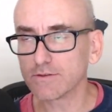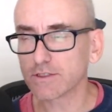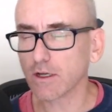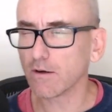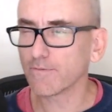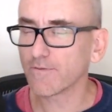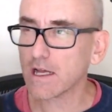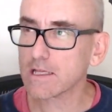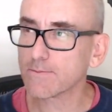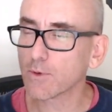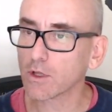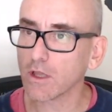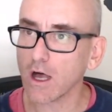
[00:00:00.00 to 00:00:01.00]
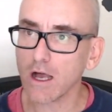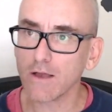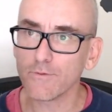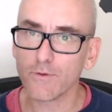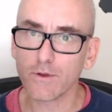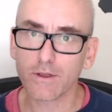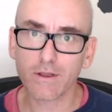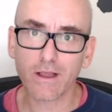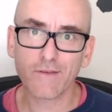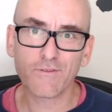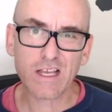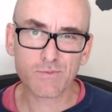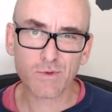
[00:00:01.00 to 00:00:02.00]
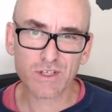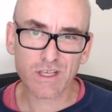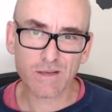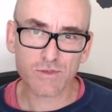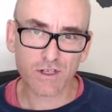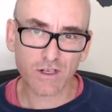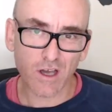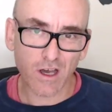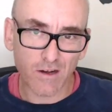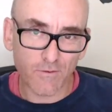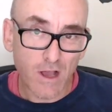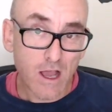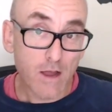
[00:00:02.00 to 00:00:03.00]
So on Facebook Live, Facebook seems to kind of